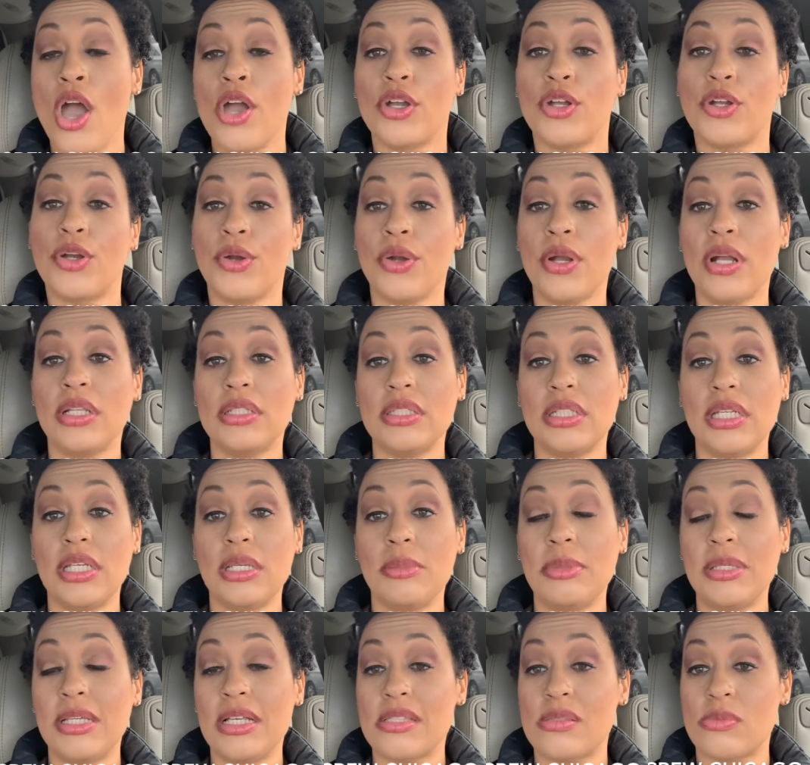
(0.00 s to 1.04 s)
currently
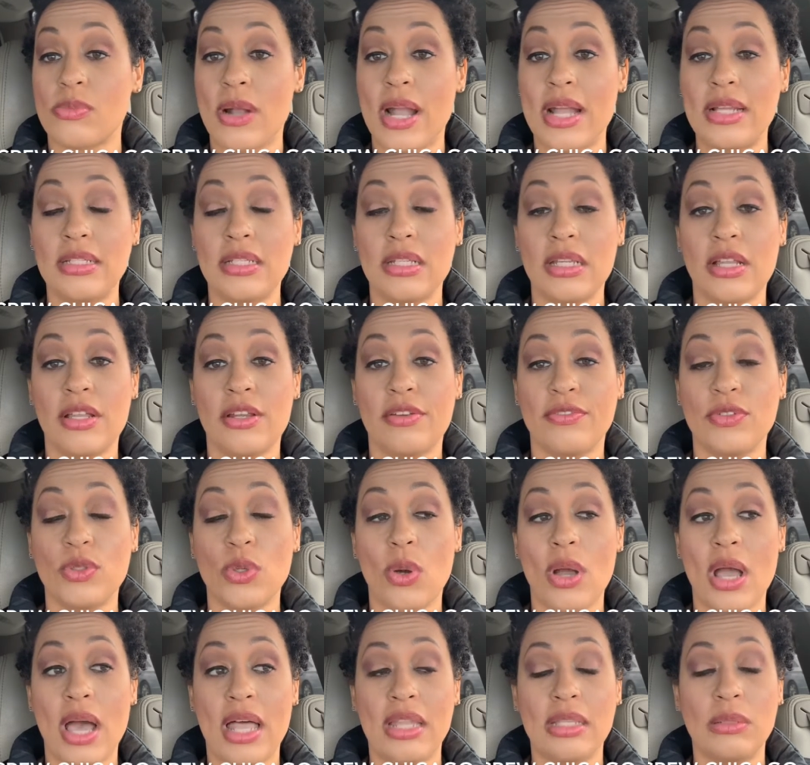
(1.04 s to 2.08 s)
because Ryan did an interview
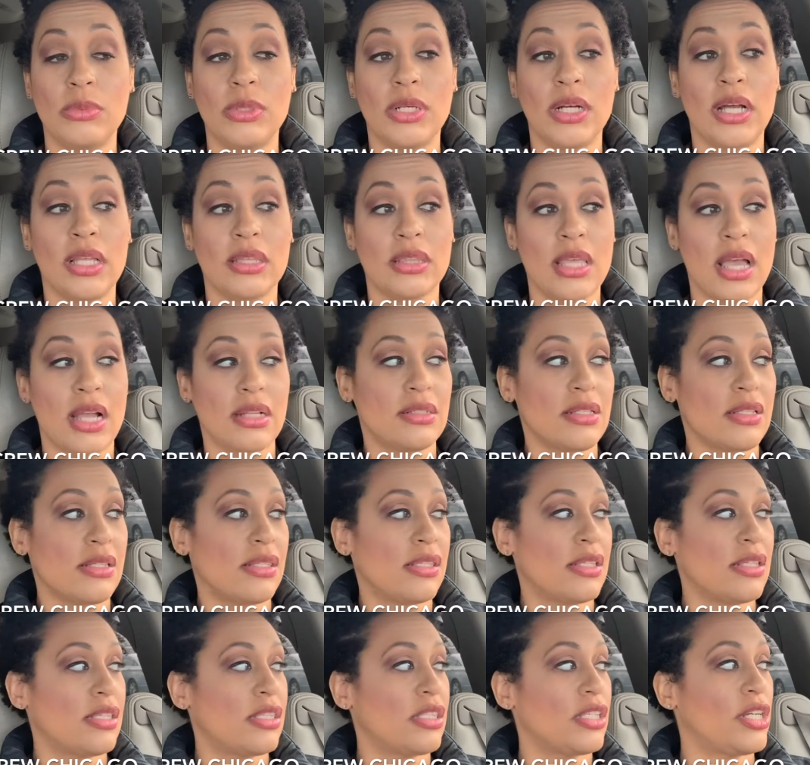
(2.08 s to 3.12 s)
on Hollywood Unlocked
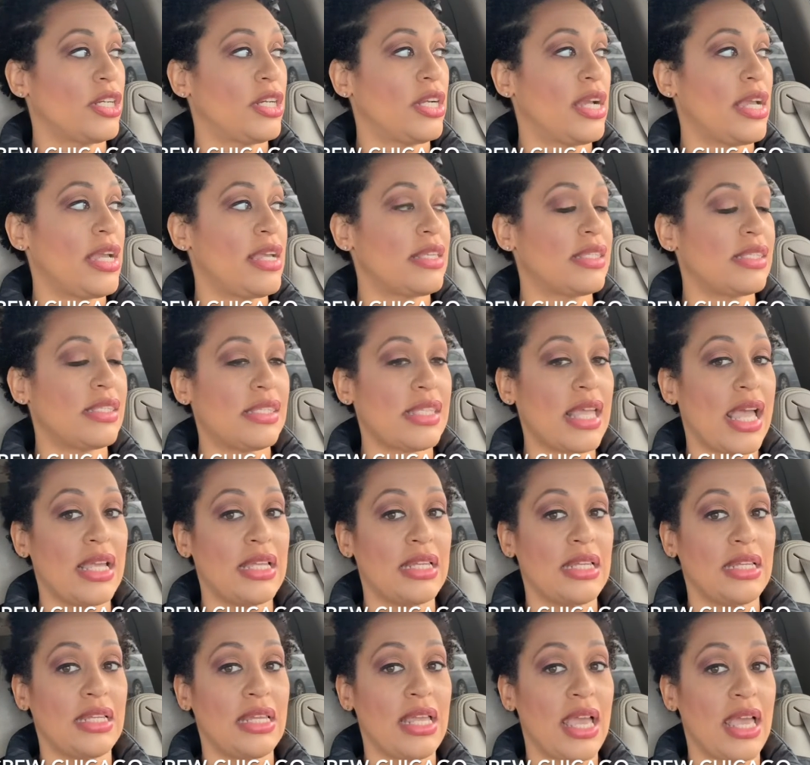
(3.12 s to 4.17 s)
Uncensored and
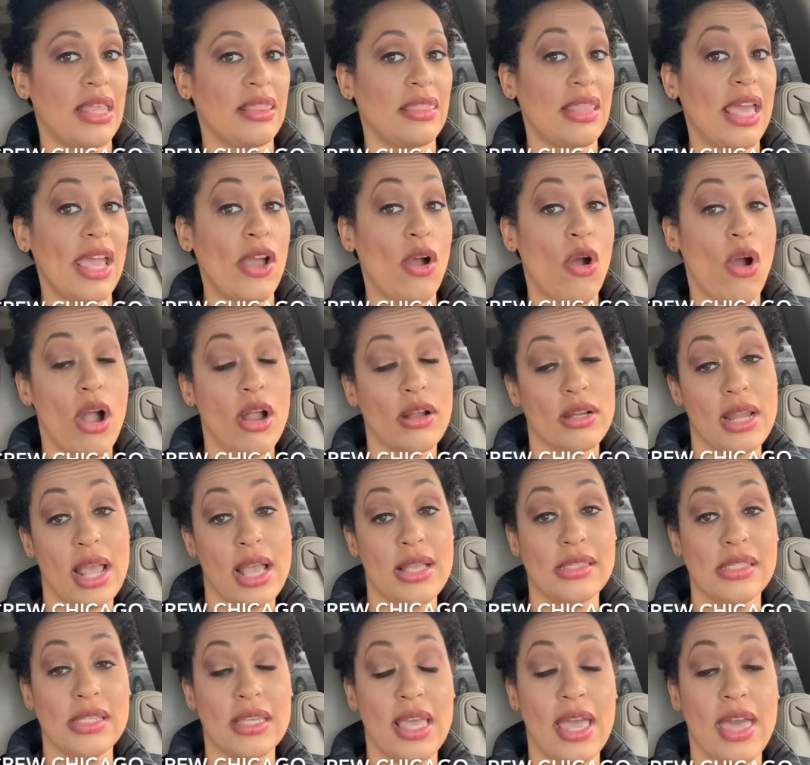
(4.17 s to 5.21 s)
stated that they are
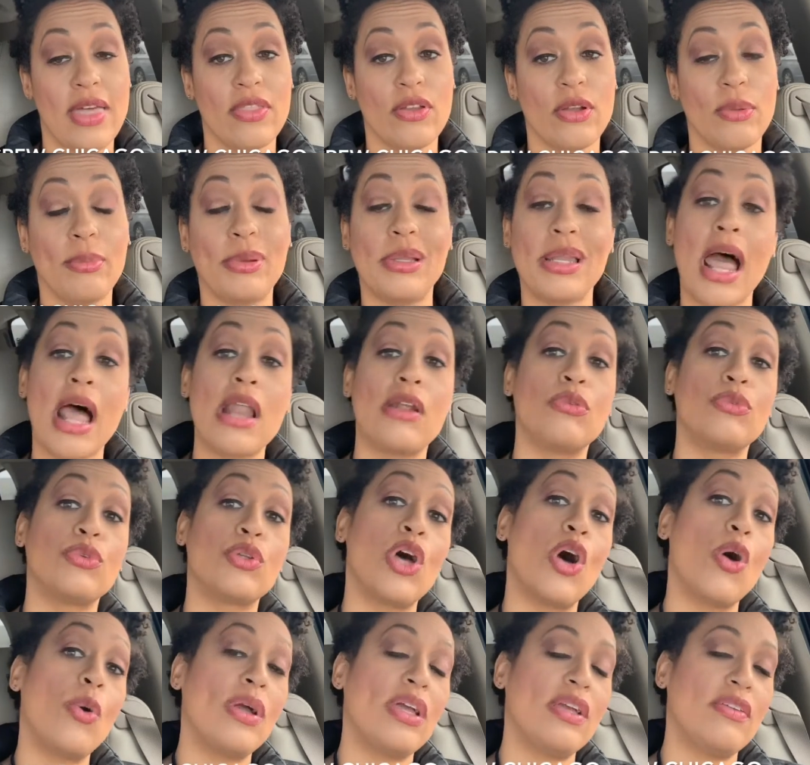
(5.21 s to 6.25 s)
not together. But I don't
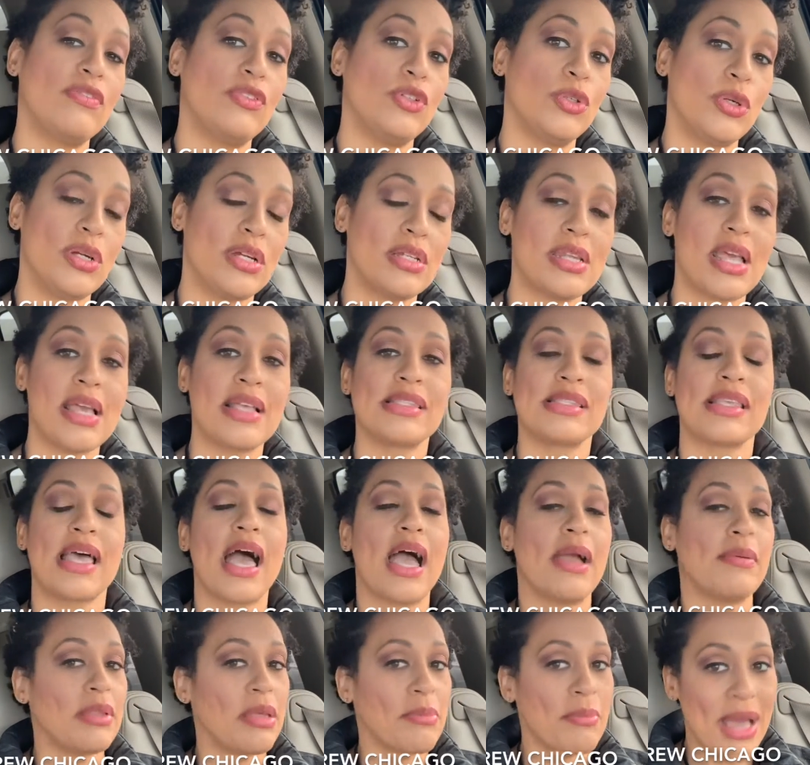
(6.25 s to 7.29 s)
know if during that
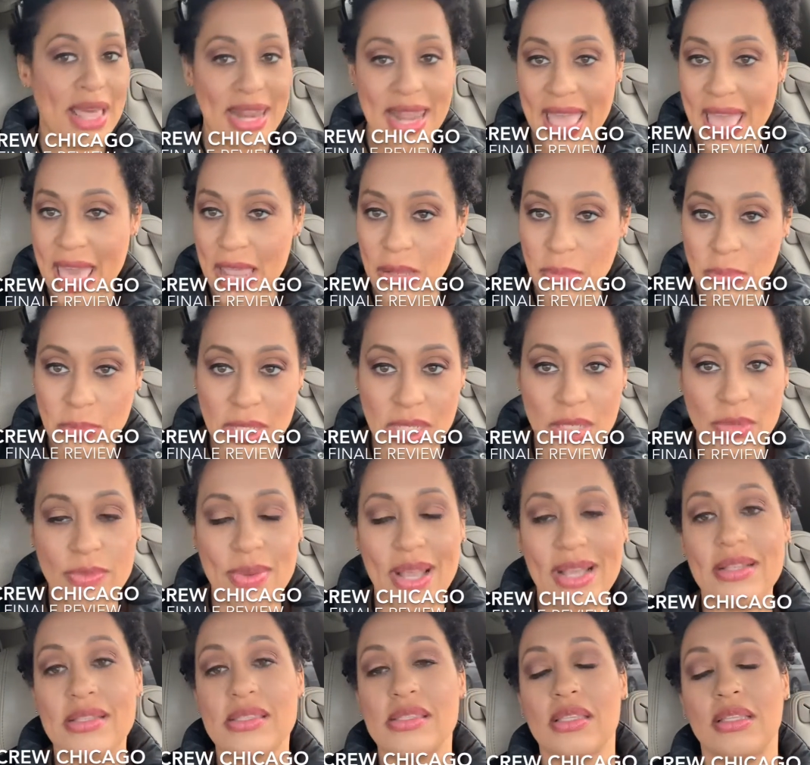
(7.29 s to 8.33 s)
time they might have had a mini
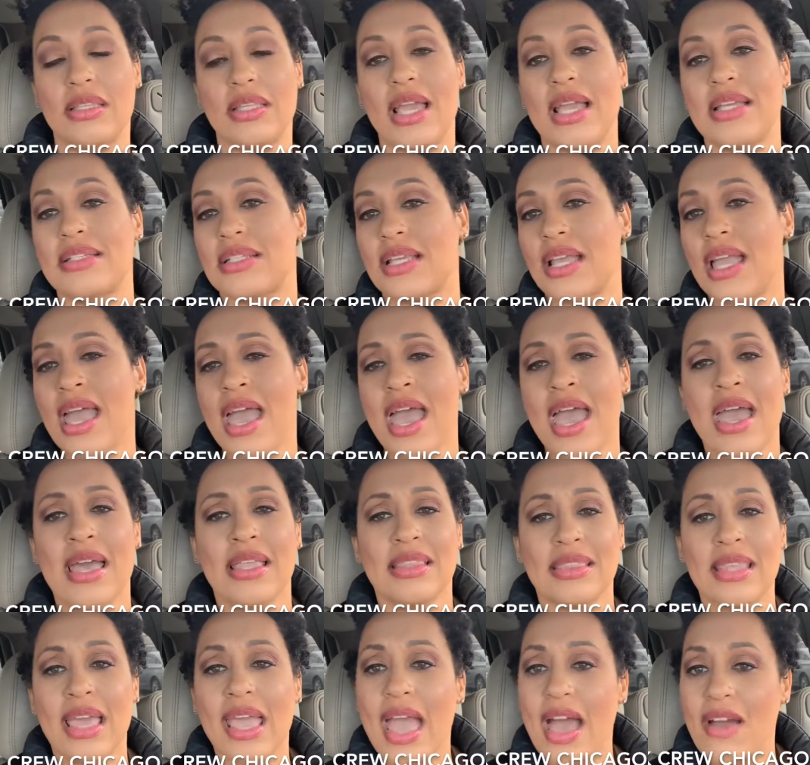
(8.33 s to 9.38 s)
reconciliation.
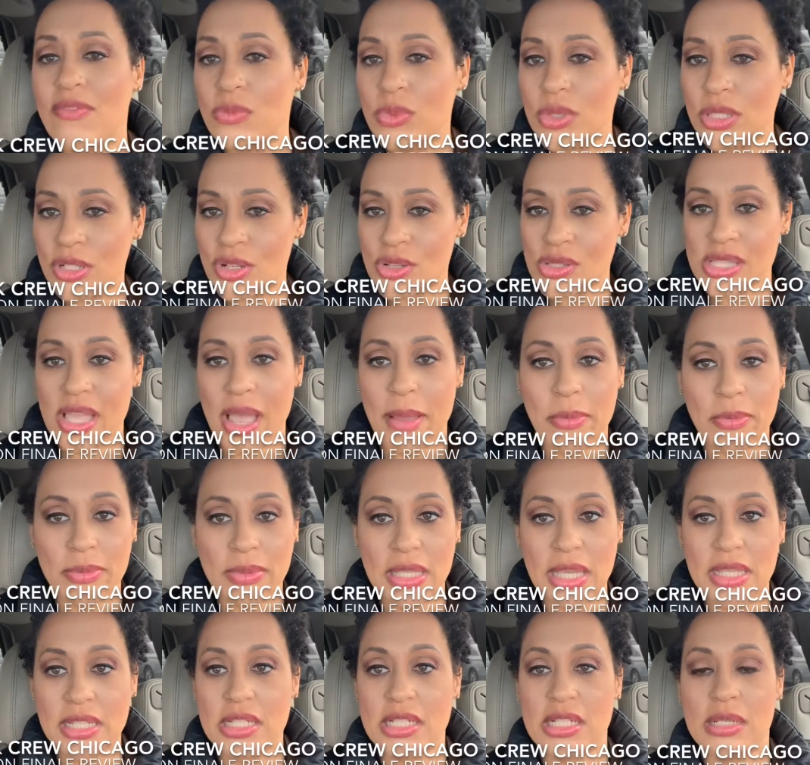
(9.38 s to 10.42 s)
They have one of those type of
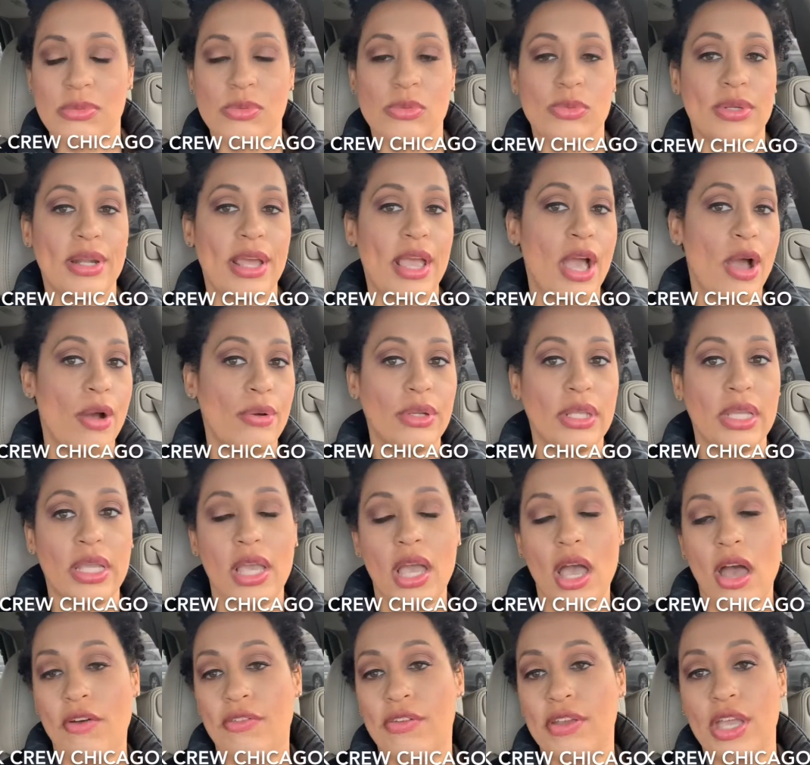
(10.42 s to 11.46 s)
relationships where they own
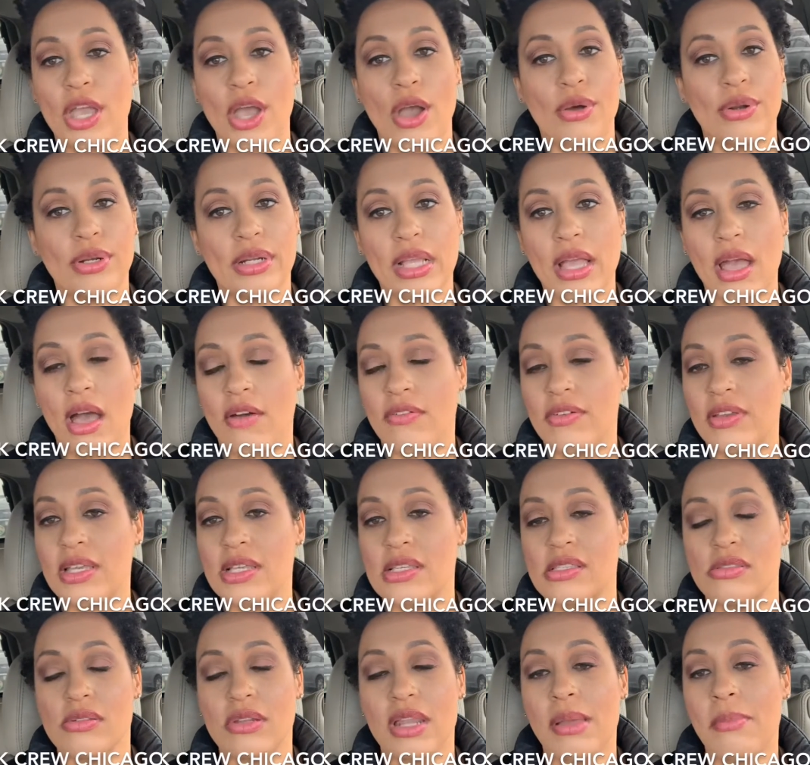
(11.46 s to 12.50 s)
again, off again, own again, off
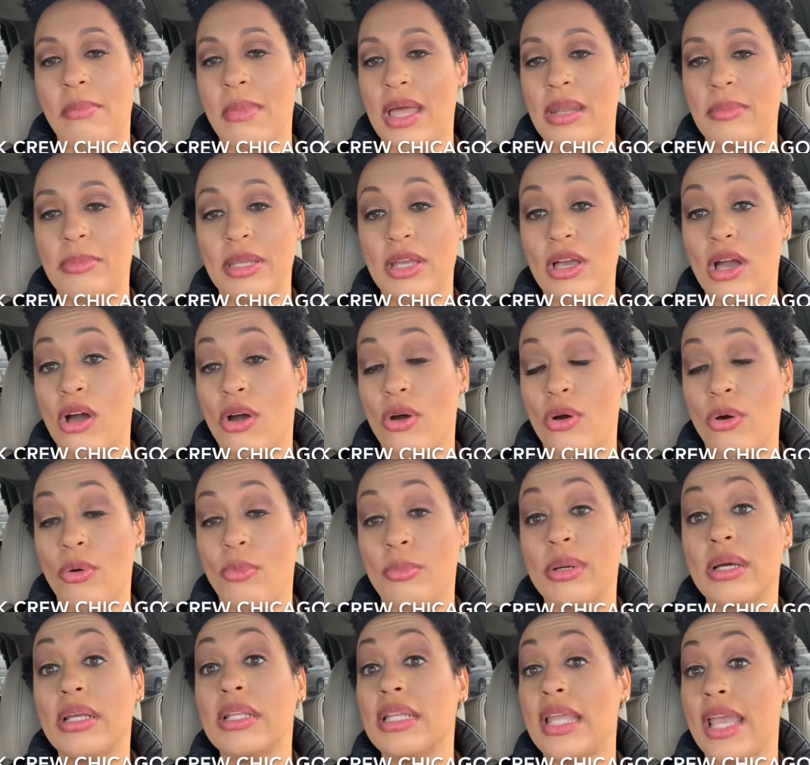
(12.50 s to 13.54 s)
again. So they might have been
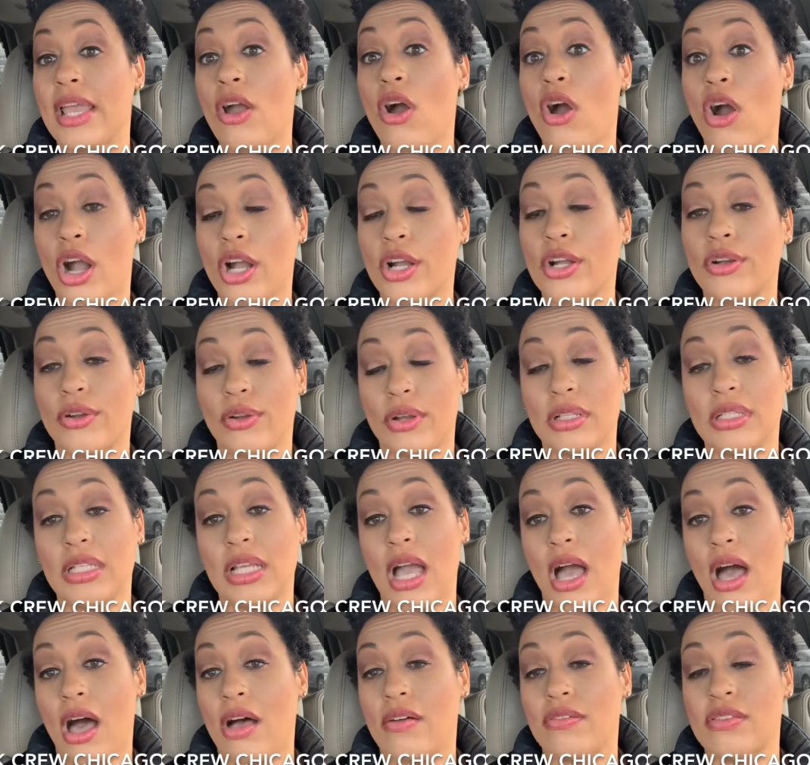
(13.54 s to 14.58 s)
on, but they are
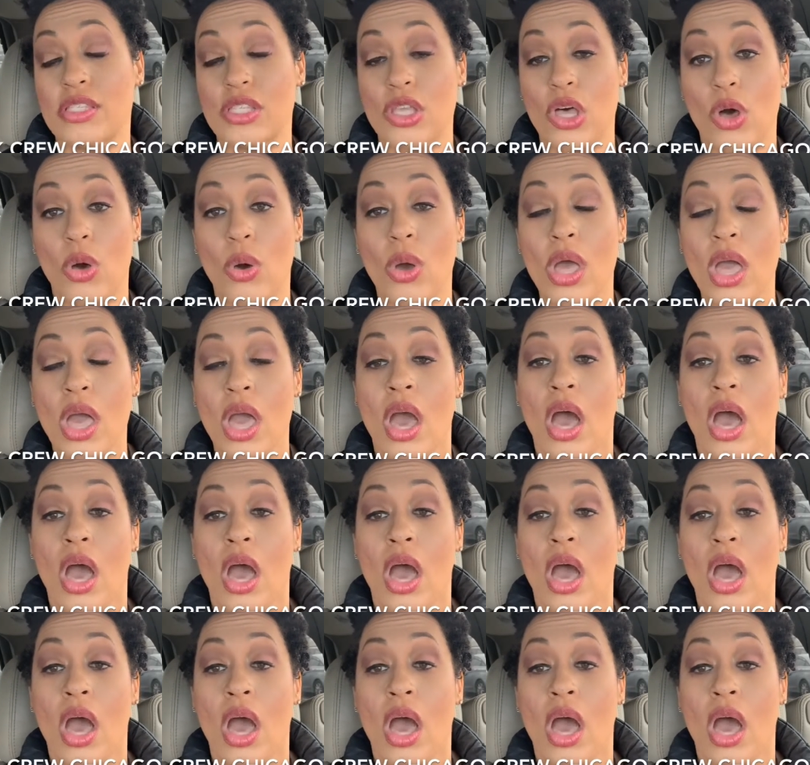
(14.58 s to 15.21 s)
currently off. So